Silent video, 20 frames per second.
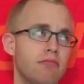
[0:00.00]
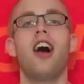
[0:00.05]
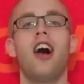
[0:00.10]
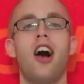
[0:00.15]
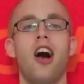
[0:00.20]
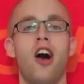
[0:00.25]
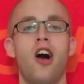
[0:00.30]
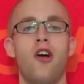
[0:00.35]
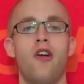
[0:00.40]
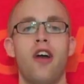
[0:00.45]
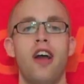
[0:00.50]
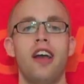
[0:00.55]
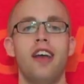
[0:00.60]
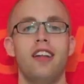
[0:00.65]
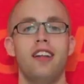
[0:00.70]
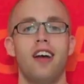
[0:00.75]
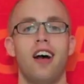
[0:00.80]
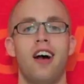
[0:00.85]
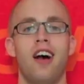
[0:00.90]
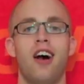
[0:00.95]
Alright,
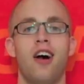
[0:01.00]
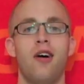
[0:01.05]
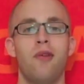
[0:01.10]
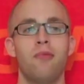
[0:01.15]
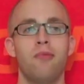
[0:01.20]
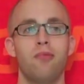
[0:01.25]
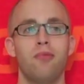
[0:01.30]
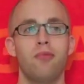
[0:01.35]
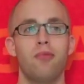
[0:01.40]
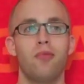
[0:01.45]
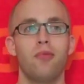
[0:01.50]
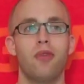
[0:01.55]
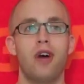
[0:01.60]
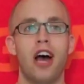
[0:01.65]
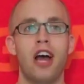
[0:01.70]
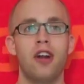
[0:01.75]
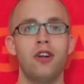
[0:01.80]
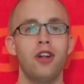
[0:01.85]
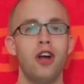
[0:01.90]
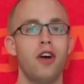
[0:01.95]
um, I
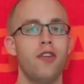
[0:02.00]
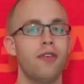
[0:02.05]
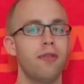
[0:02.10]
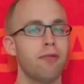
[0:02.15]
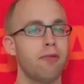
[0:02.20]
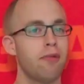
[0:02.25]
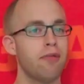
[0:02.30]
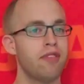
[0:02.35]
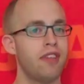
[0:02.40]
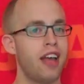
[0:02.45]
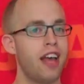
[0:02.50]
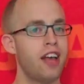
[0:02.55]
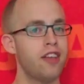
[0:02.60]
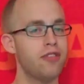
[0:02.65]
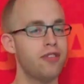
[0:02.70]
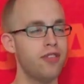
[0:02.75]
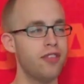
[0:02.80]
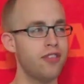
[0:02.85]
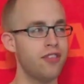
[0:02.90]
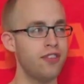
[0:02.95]
don't know if I'm supposed to
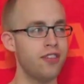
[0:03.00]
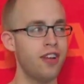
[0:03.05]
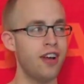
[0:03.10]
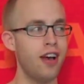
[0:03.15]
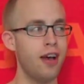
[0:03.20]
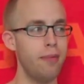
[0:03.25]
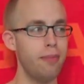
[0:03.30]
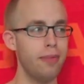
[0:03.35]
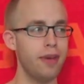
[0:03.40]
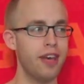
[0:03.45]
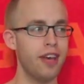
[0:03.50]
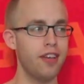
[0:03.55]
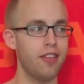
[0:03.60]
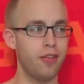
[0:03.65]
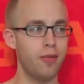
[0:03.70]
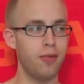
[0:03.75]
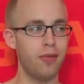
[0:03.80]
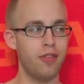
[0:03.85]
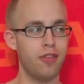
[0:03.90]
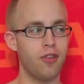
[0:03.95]
answer this or not, because
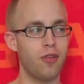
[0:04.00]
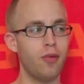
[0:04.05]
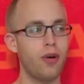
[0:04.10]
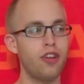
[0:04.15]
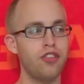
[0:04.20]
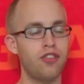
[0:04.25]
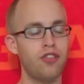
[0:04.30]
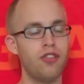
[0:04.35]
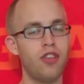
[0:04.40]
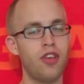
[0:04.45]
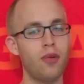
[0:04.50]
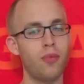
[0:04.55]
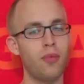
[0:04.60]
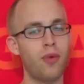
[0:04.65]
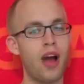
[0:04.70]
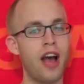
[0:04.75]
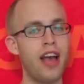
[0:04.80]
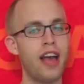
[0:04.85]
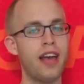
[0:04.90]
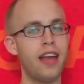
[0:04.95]
it was the question that
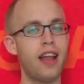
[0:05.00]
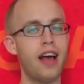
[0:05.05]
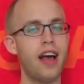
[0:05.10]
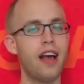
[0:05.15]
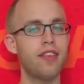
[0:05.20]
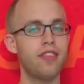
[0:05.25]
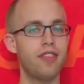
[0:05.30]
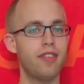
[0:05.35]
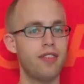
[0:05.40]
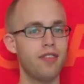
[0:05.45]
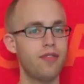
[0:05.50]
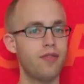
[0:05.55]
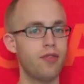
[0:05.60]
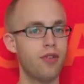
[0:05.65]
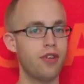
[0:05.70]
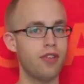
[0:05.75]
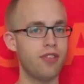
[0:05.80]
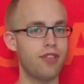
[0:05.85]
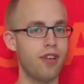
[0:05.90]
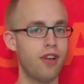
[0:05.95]
Ryan asked for
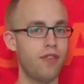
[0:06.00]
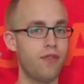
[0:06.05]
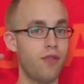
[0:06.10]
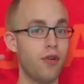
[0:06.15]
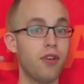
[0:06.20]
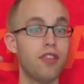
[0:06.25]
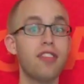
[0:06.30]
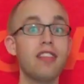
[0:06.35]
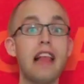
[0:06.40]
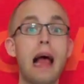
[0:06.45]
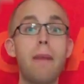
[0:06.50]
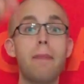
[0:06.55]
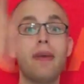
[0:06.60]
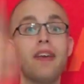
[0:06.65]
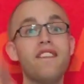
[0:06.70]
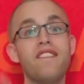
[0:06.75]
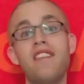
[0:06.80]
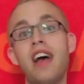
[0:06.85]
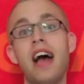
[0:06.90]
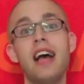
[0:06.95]
for
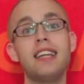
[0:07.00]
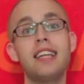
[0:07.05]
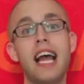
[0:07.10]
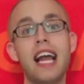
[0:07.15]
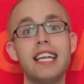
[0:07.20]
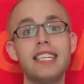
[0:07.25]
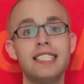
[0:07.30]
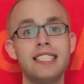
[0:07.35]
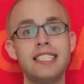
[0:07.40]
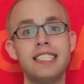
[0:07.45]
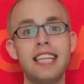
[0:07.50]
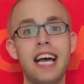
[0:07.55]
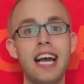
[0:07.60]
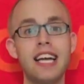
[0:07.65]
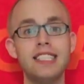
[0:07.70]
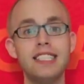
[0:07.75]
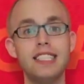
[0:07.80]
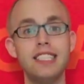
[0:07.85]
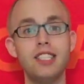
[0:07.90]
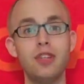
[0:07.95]
slapping fat nineteen
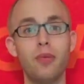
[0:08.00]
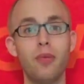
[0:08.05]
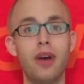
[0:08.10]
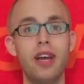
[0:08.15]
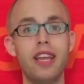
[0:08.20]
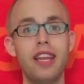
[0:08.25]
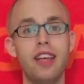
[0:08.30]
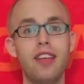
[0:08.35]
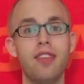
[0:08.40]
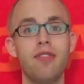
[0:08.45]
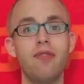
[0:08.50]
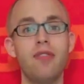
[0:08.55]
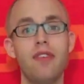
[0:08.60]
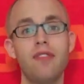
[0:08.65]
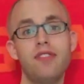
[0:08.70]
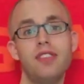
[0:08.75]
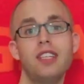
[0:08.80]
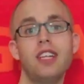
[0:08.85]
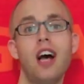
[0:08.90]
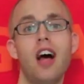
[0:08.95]
ninety to win his
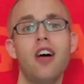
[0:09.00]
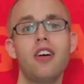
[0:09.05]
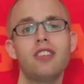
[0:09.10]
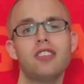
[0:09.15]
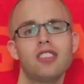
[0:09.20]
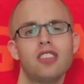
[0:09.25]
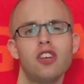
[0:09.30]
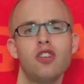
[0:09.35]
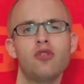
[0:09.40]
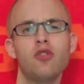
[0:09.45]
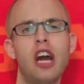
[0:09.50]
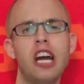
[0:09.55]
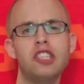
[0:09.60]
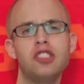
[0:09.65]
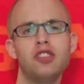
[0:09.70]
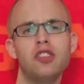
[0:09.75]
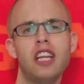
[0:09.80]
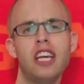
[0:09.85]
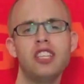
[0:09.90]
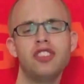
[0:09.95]
fifty dollars.
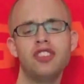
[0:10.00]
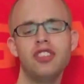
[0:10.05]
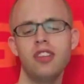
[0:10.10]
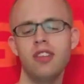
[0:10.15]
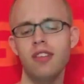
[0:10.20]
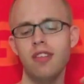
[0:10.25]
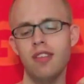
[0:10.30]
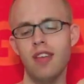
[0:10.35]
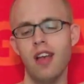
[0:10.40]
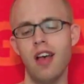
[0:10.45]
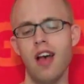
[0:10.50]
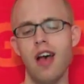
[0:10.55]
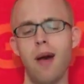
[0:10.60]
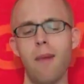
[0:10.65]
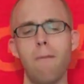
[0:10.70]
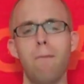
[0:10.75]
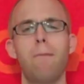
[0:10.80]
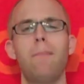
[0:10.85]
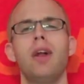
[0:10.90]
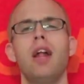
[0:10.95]
Congratulations.
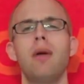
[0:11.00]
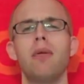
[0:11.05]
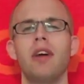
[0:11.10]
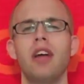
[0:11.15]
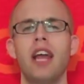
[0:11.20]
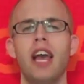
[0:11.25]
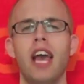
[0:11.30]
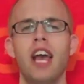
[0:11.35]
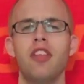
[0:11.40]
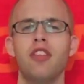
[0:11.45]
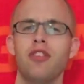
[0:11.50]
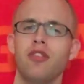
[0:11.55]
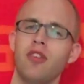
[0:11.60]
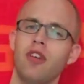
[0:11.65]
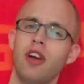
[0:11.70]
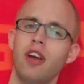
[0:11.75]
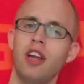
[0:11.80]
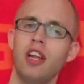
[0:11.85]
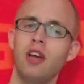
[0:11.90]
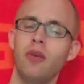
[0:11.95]
But I'm going to answer
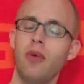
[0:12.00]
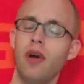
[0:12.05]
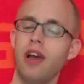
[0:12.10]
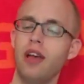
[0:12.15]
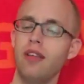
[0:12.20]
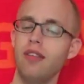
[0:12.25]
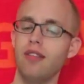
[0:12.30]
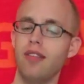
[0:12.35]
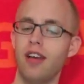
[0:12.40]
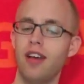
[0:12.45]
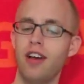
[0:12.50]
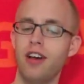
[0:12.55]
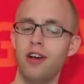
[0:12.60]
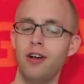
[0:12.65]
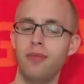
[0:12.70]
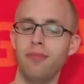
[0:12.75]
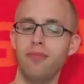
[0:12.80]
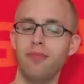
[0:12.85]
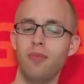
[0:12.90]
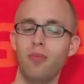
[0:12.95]
it anyways.
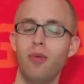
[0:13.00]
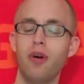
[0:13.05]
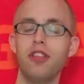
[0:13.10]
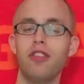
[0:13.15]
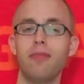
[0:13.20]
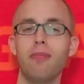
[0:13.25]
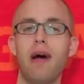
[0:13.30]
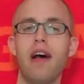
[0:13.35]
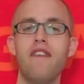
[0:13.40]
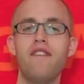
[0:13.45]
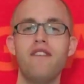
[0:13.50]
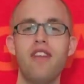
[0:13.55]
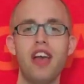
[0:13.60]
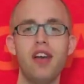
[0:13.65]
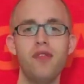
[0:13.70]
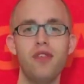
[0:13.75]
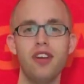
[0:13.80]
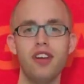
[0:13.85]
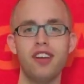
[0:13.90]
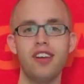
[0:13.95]
Um, what's my
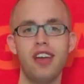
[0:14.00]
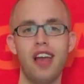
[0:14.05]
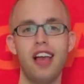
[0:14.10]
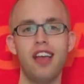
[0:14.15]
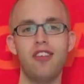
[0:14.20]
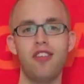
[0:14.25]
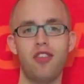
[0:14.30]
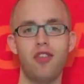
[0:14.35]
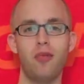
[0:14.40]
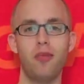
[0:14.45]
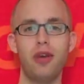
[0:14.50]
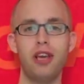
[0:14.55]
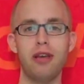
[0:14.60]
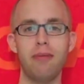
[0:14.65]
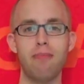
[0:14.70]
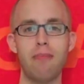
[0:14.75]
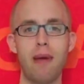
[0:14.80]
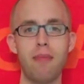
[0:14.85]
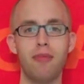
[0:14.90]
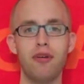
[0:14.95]
favorite Gays of the Week
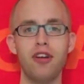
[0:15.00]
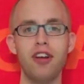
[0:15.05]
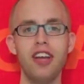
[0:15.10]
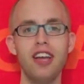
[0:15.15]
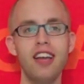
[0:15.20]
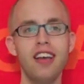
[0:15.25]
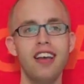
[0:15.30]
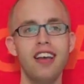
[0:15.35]
memory?